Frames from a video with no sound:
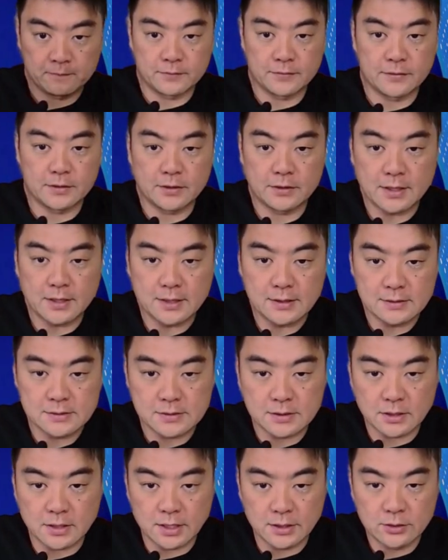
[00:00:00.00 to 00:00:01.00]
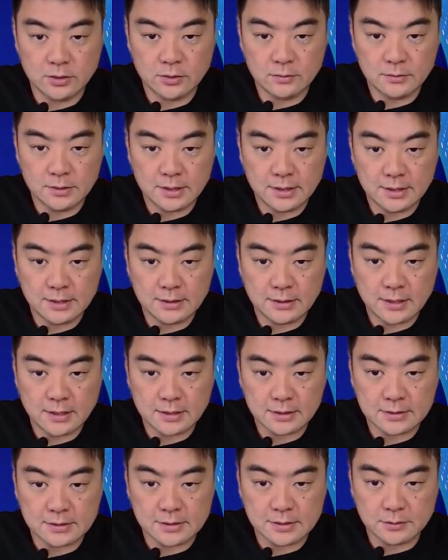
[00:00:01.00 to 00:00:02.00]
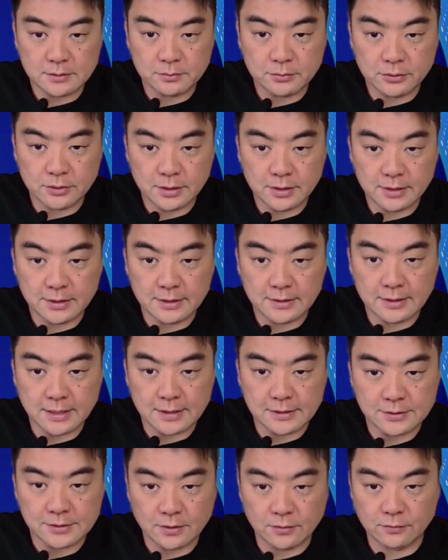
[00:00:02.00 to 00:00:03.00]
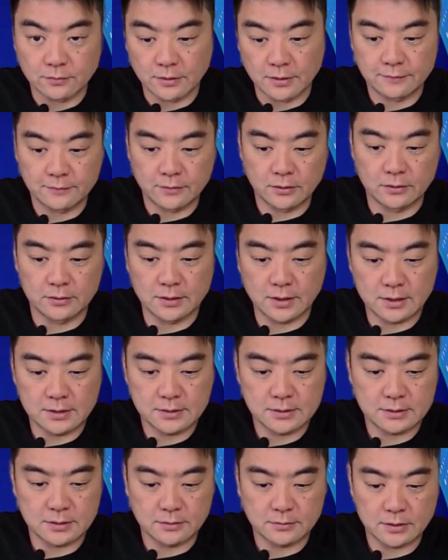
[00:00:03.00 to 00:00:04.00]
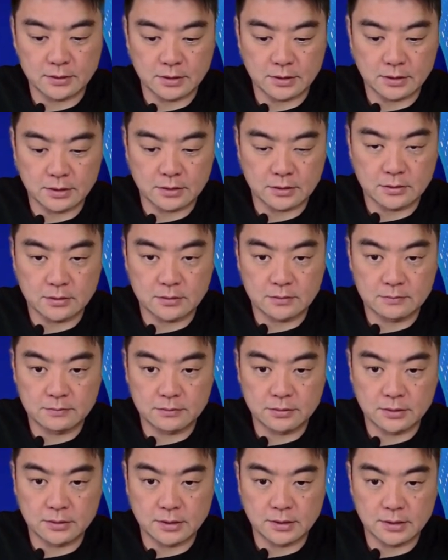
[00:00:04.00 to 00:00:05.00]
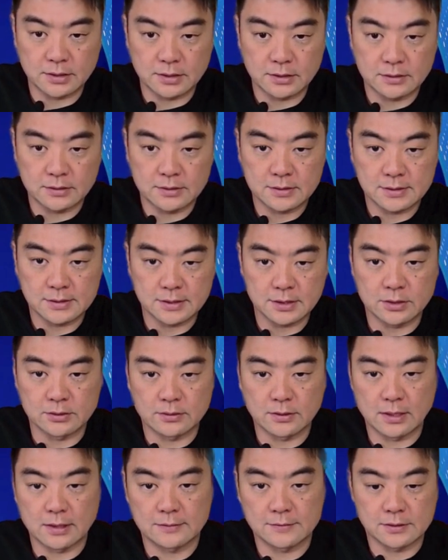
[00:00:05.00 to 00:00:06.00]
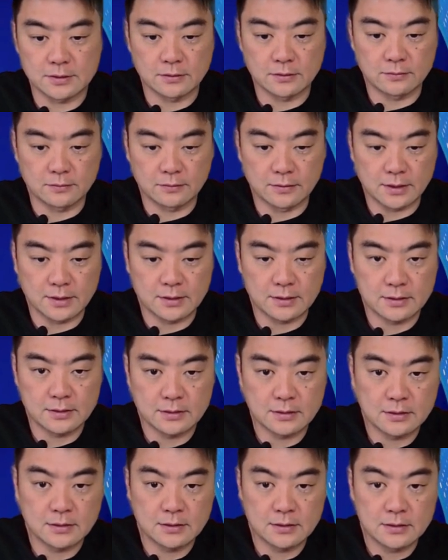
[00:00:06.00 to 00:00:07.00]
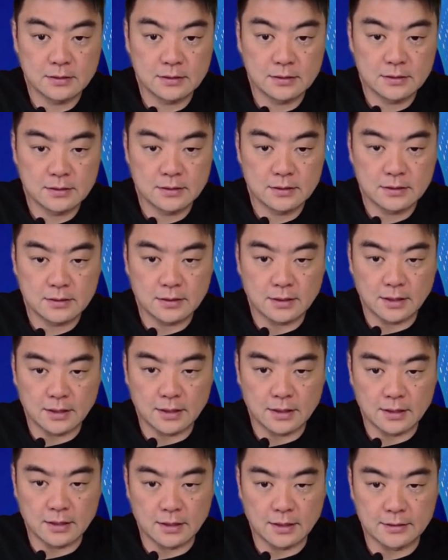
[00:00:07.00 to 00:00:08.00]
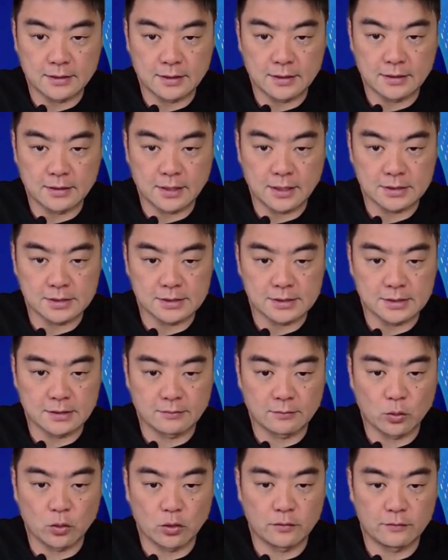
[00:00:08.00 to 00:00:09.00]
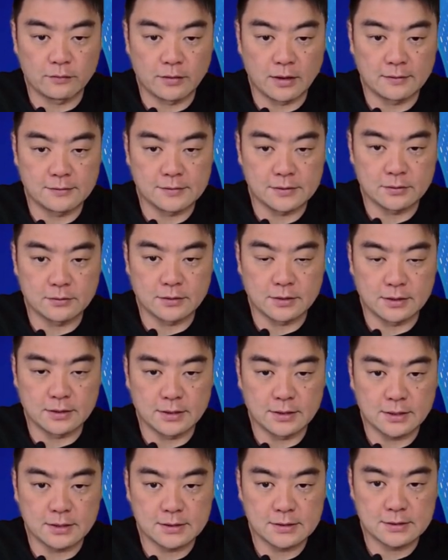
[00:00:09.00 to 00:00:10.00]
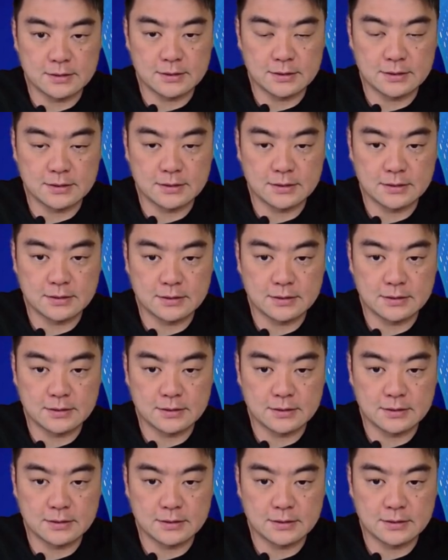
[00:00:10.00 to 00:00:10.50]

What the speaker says: okay, so I normally like to put it in that software folder, so we're going to put it in C drive software and then ArcGIS 11.5, so we'll hit next.